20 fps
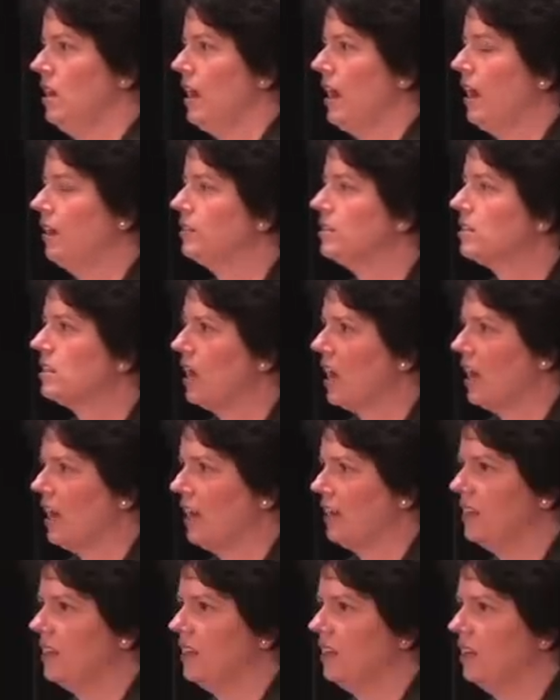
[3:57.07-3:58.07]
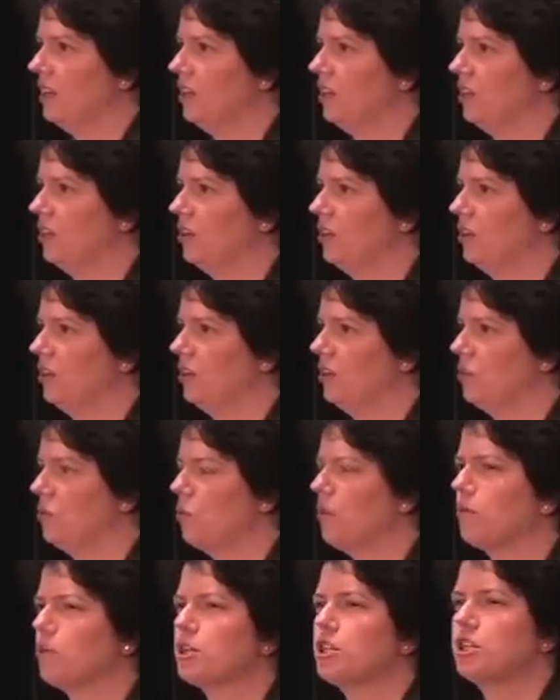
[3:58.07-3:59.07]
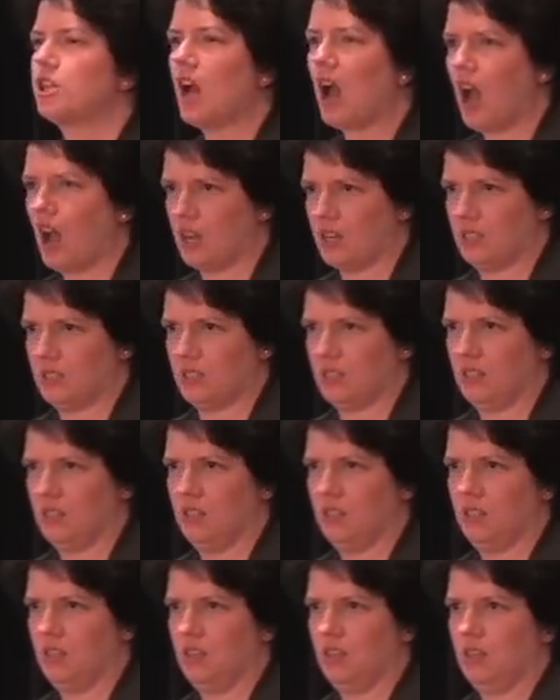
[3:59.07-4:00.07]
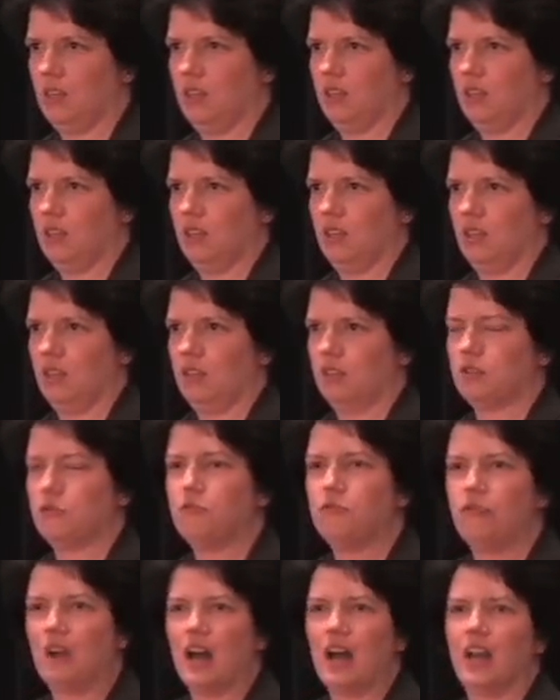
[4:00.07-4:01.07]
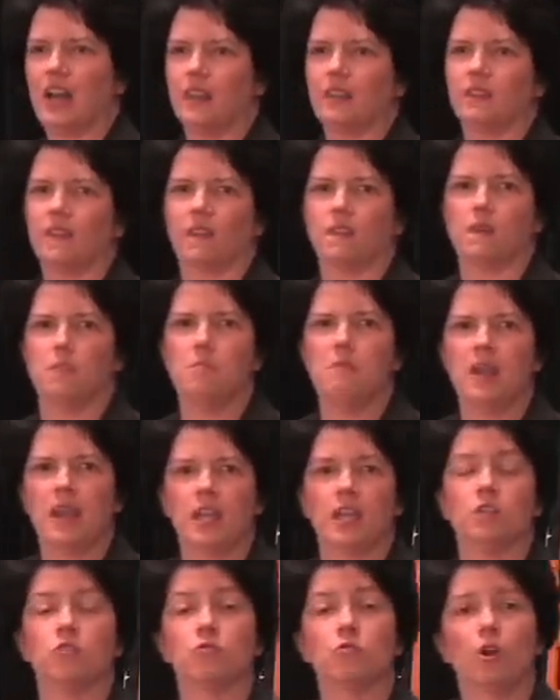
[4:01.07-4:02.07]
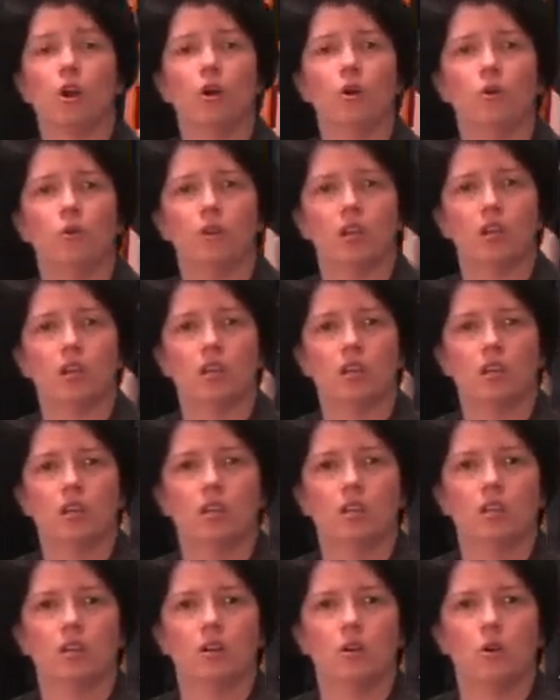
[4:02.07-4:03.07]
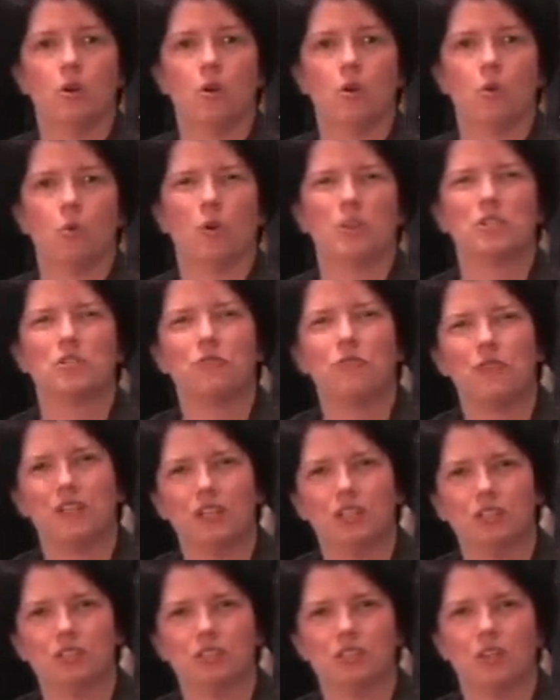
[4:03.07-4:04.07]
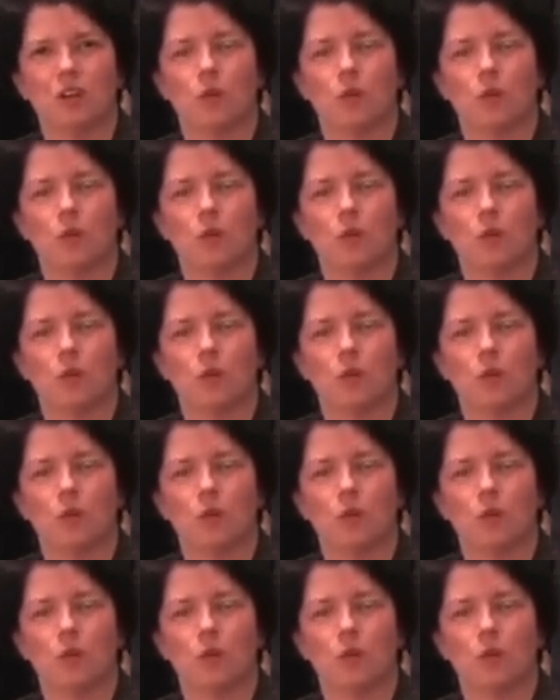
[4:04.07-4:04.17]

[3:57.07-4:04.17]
Outside, we were shocked to find that the main road was filled